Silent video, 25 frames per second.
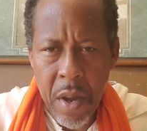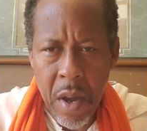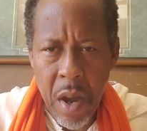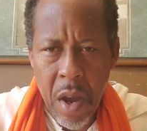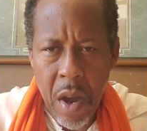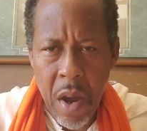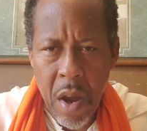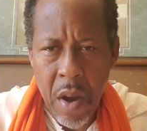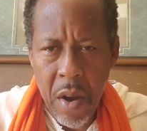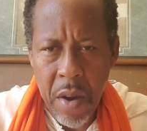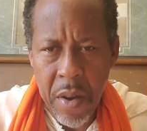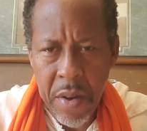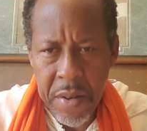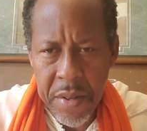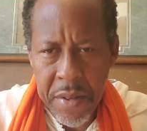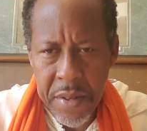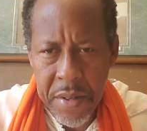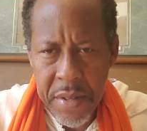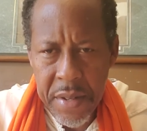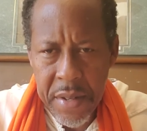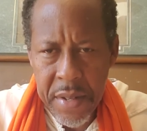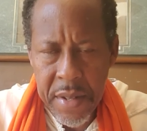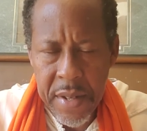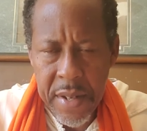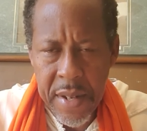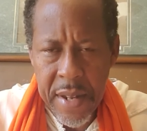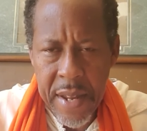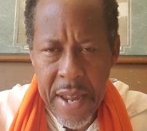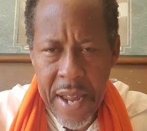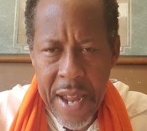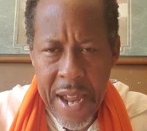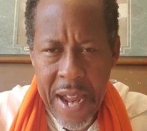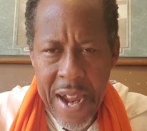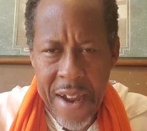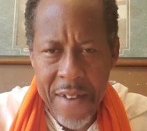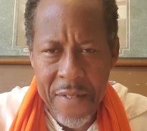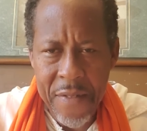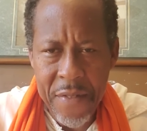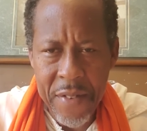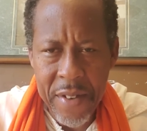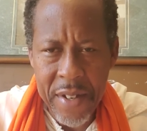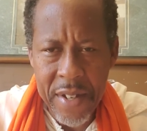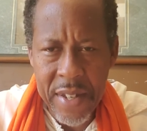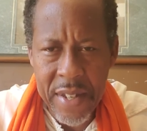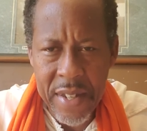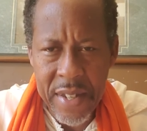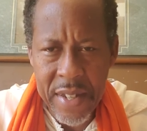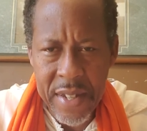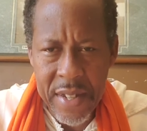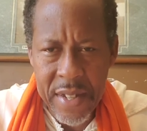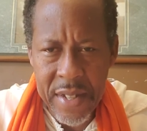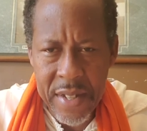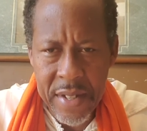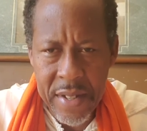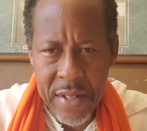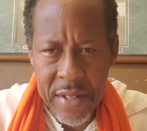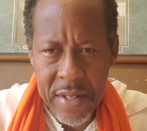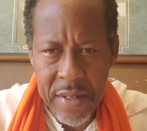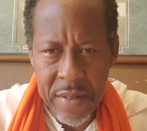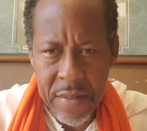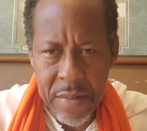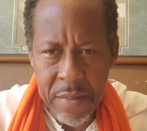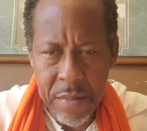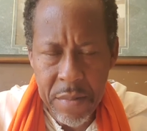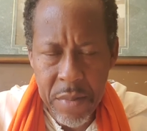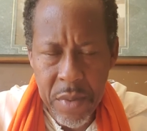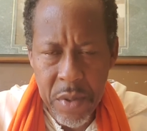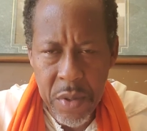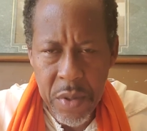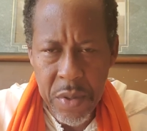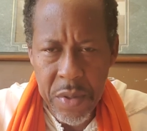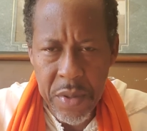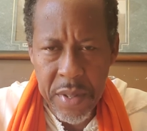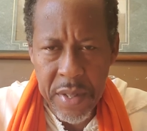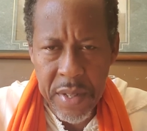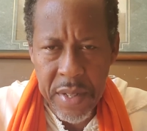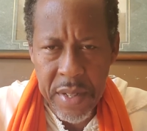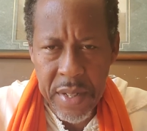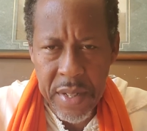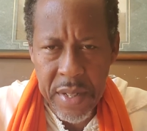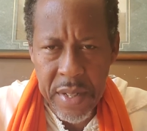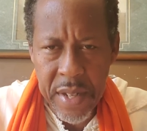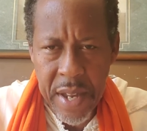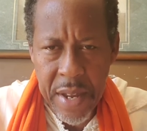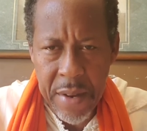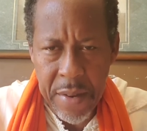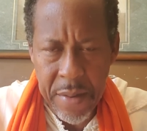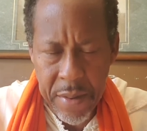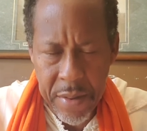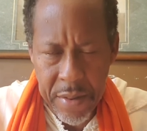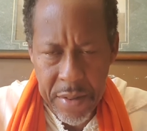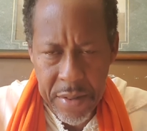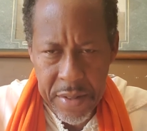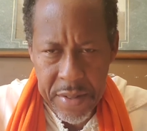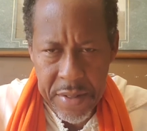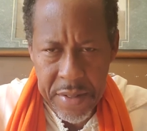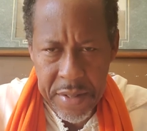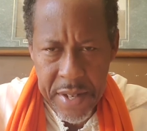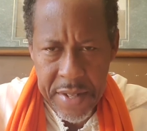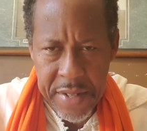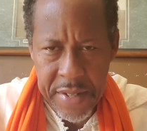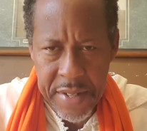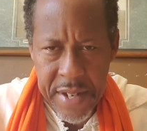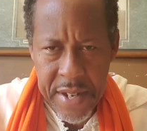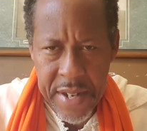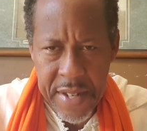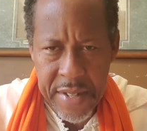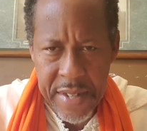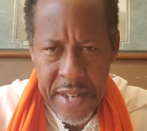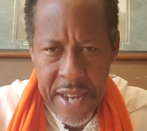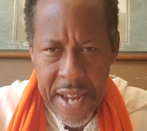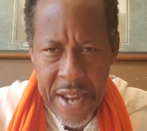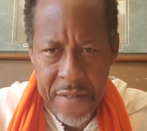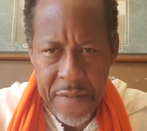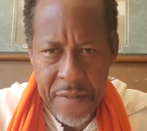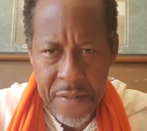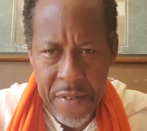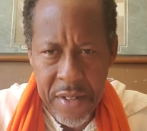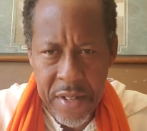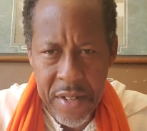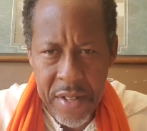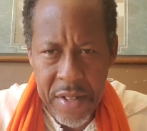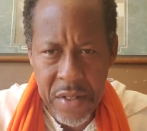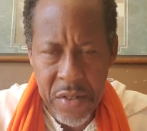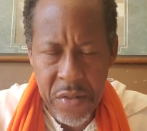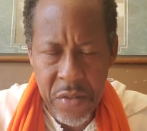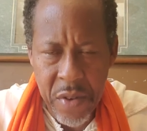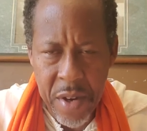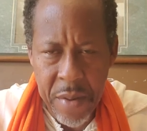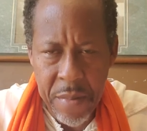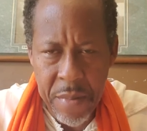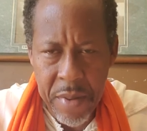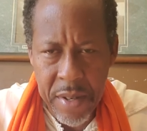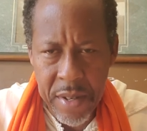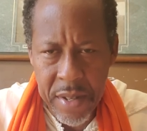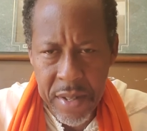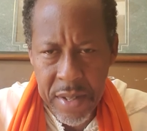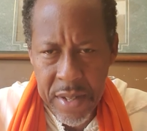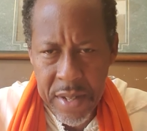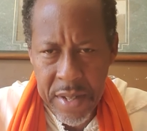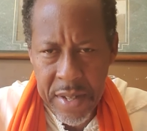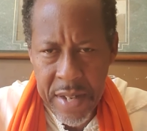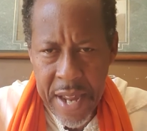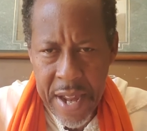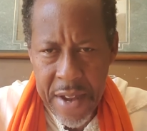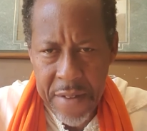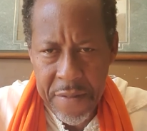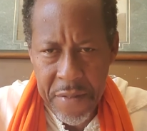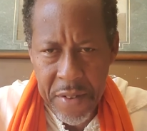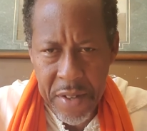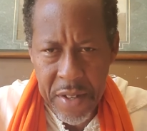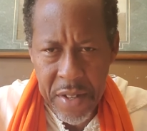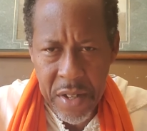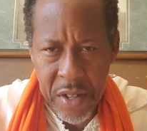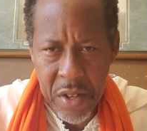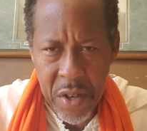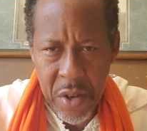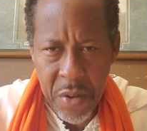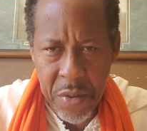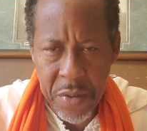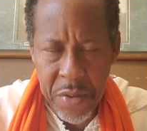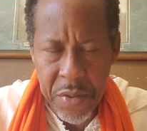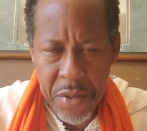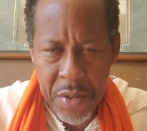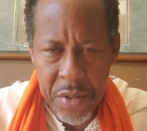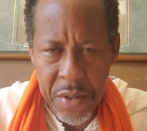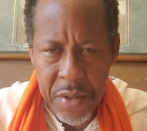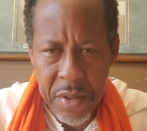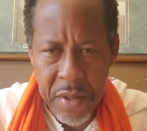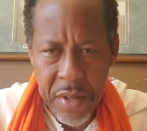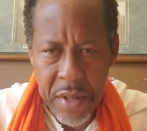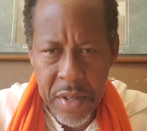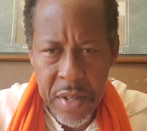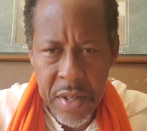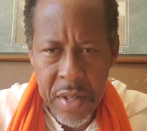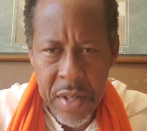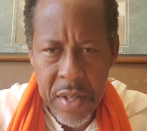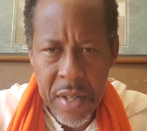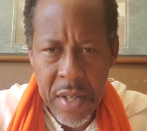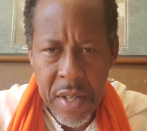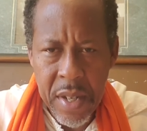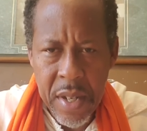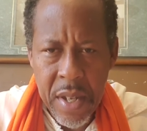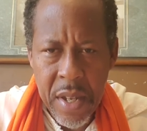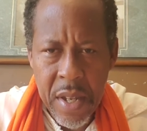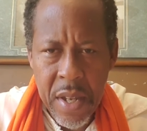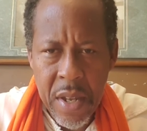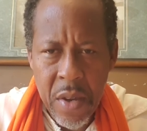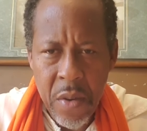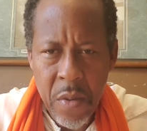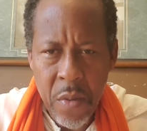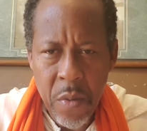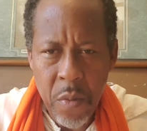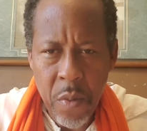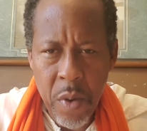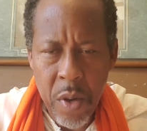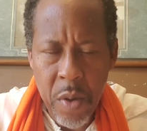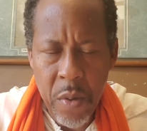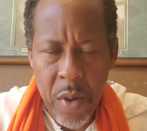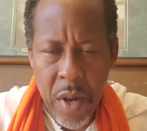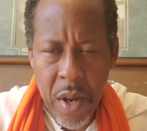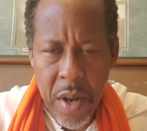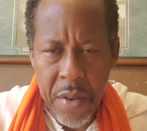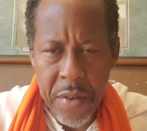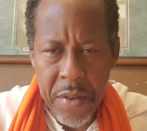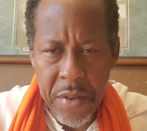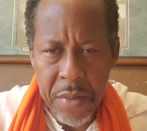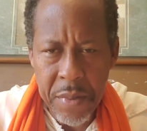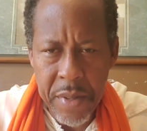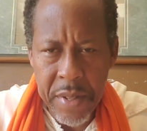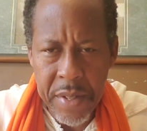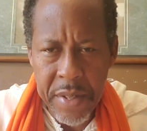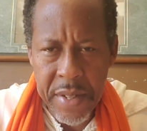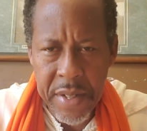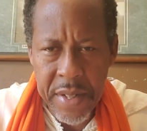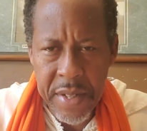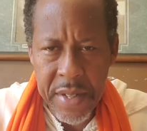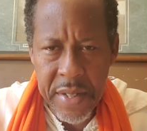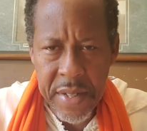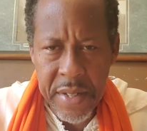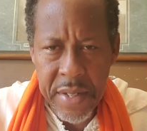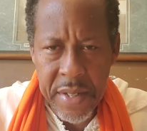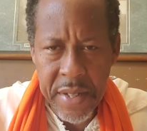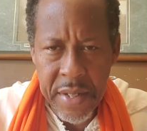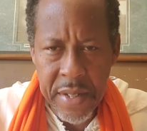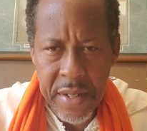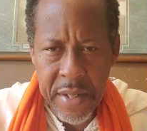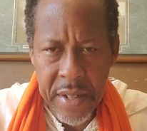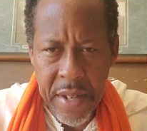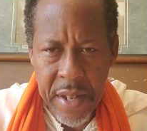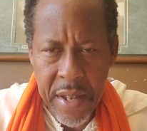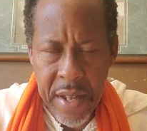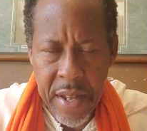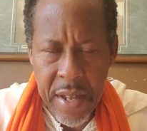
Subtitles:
art, African music, such as African drumming and African culture. We will also be teaching